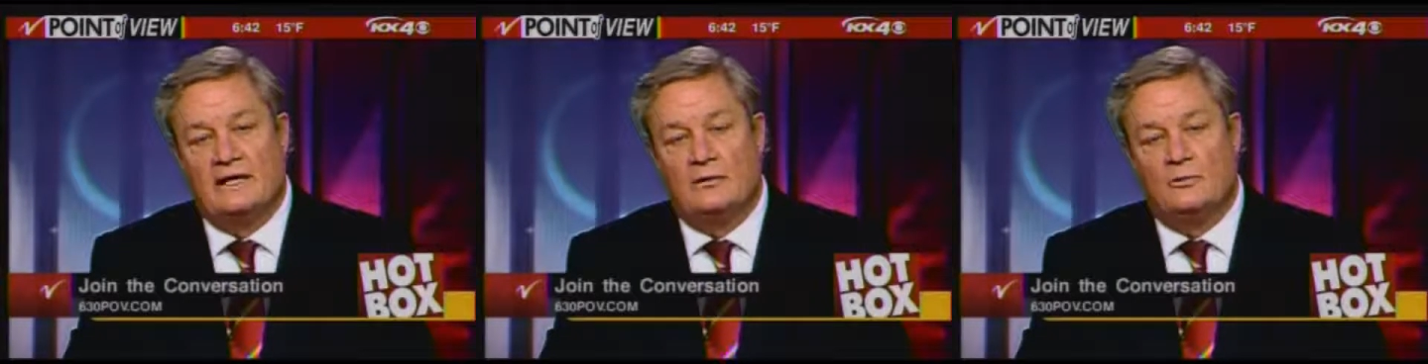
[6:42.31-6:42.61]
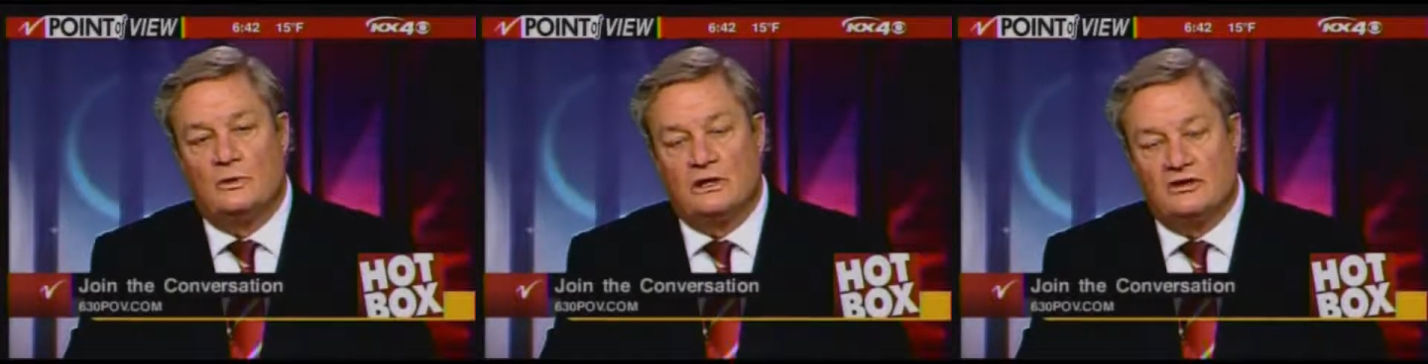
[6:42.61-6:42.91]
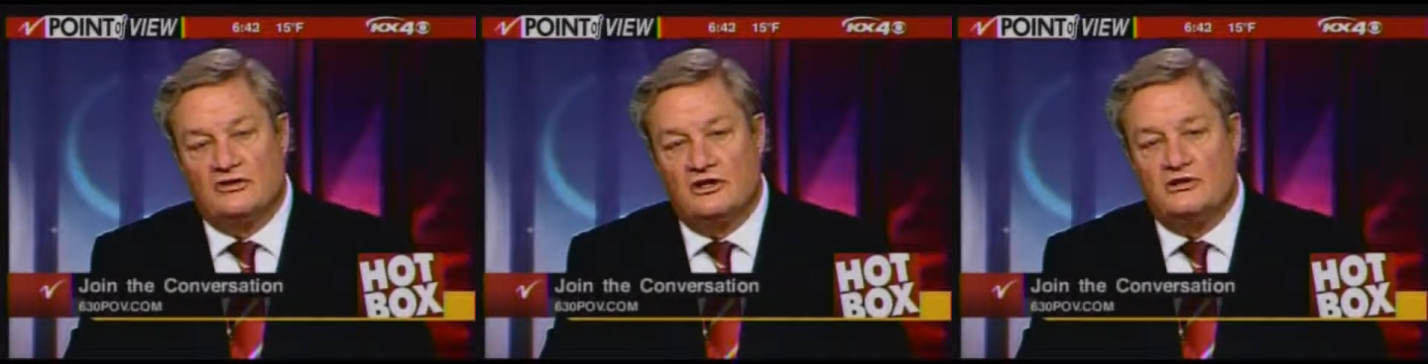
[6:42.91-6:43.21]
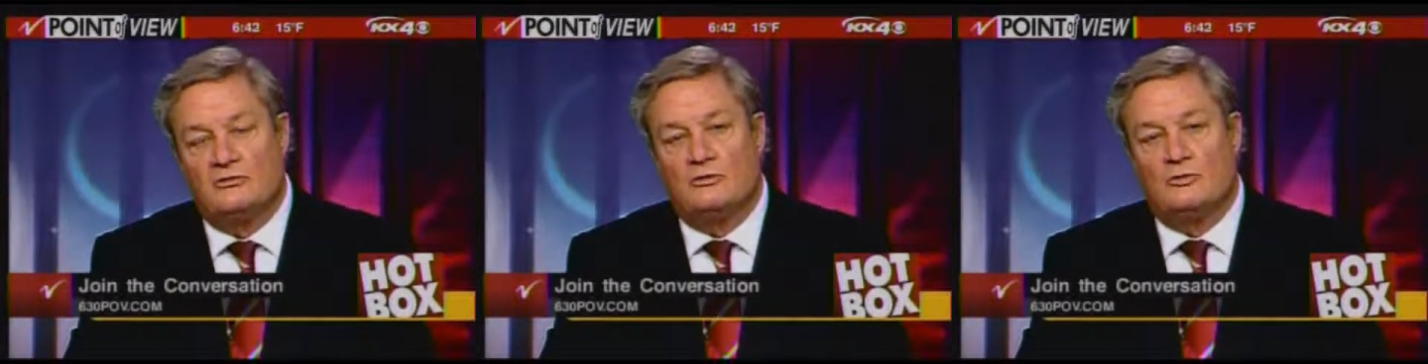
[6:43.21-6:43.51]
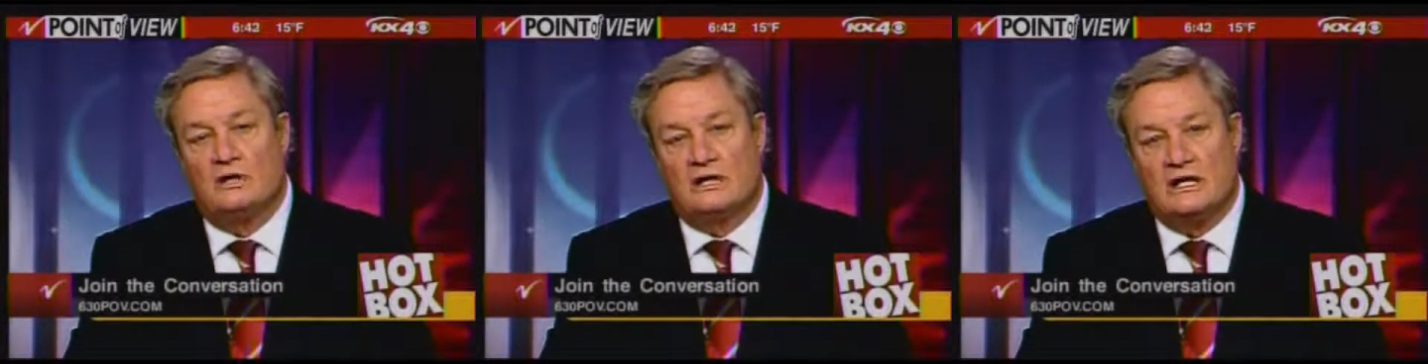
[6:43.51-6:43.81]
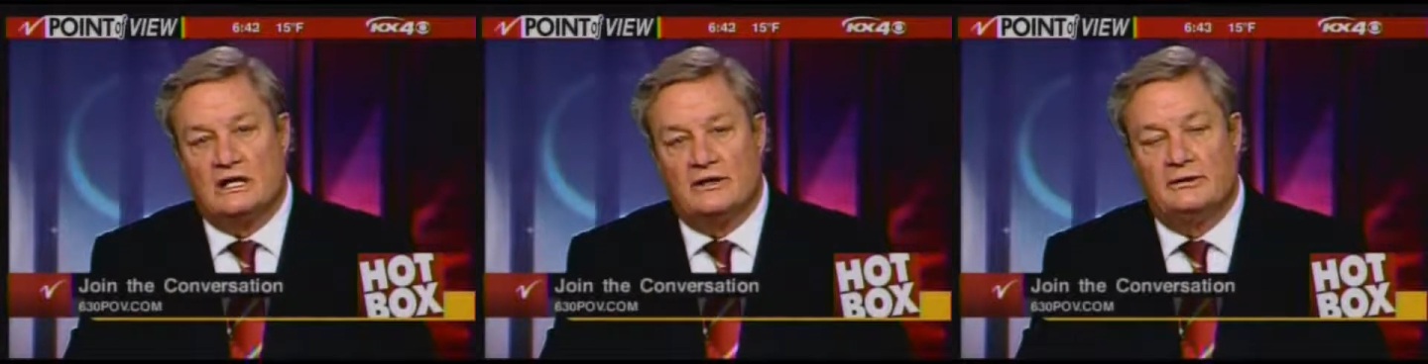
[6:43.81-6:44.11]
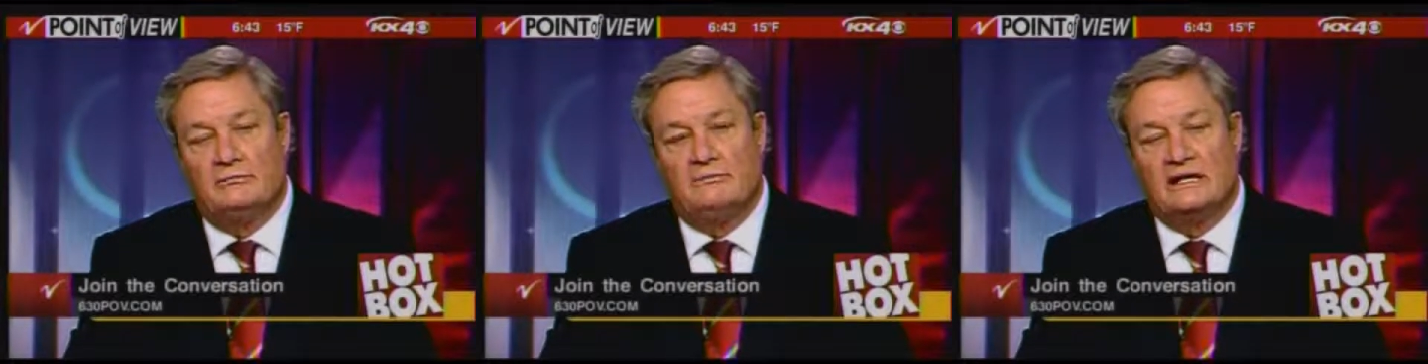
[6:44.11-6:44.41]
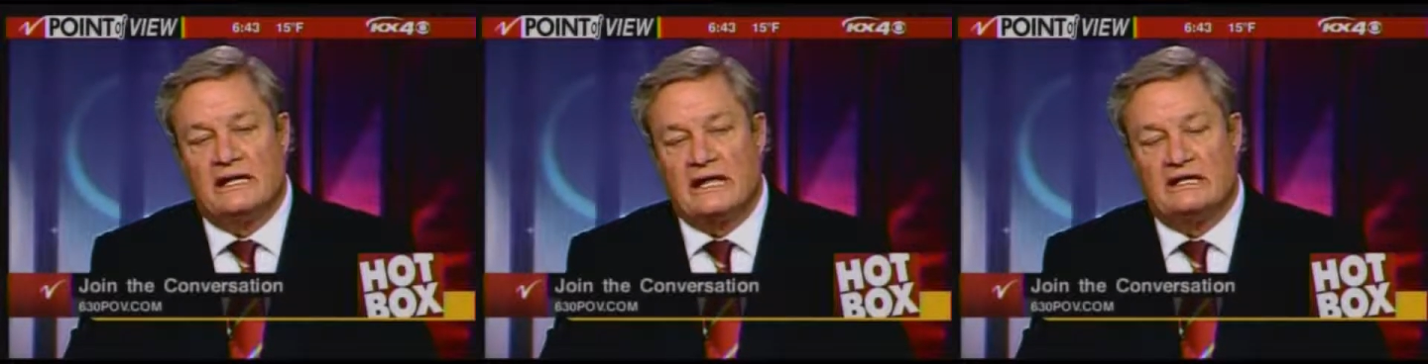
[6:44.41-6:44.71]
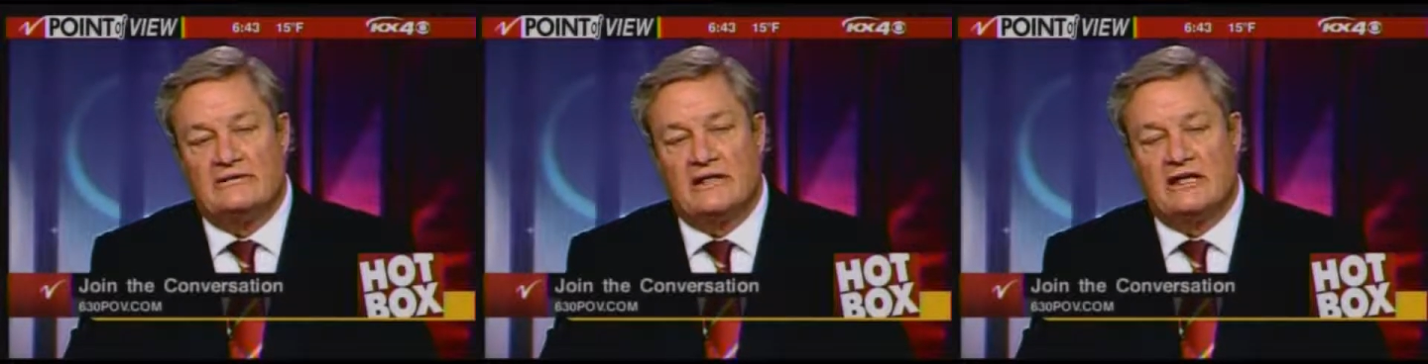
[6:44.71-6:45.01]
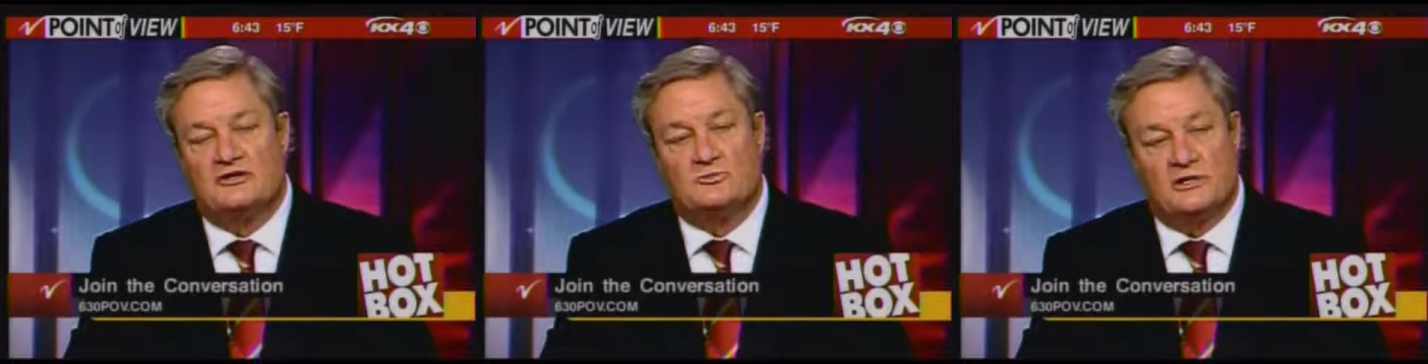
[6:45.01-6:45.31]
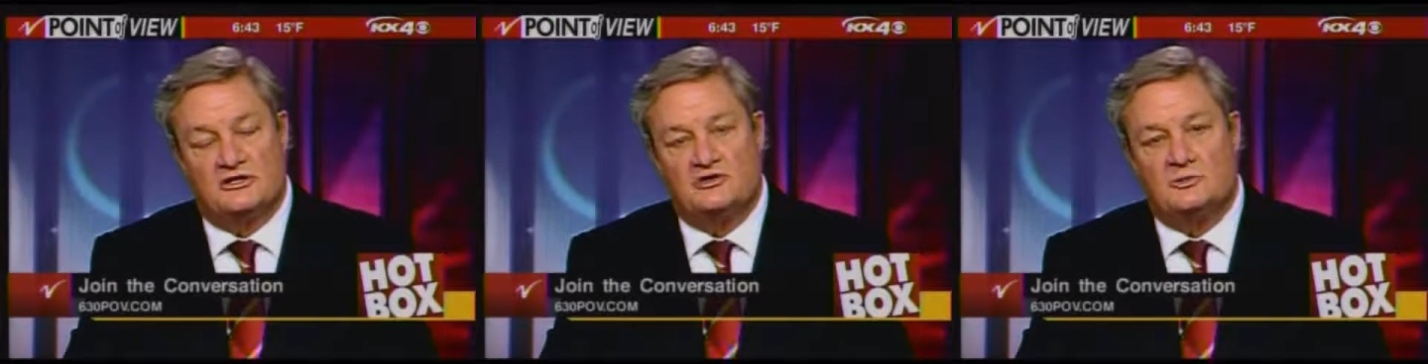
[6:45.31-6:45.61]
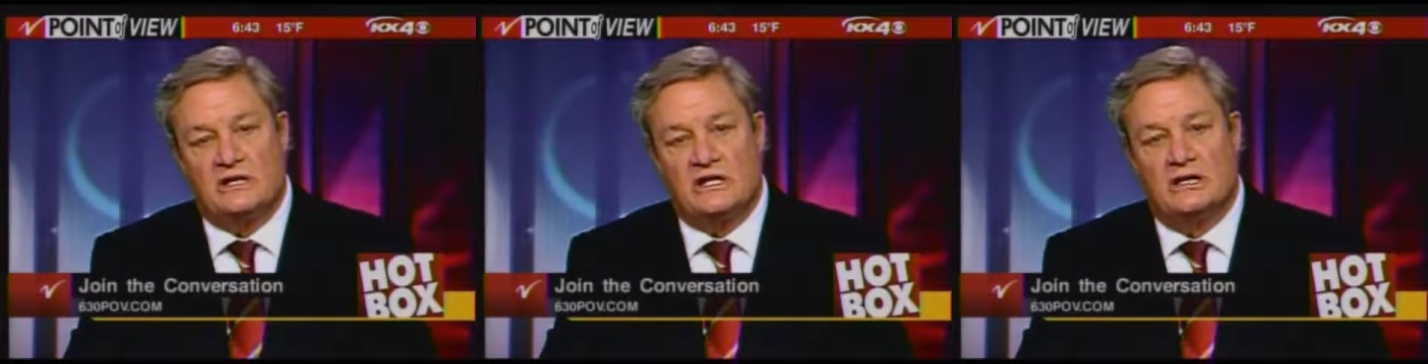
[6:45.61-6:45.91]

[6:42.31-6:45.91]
and we continue to work on mitigating that as much as we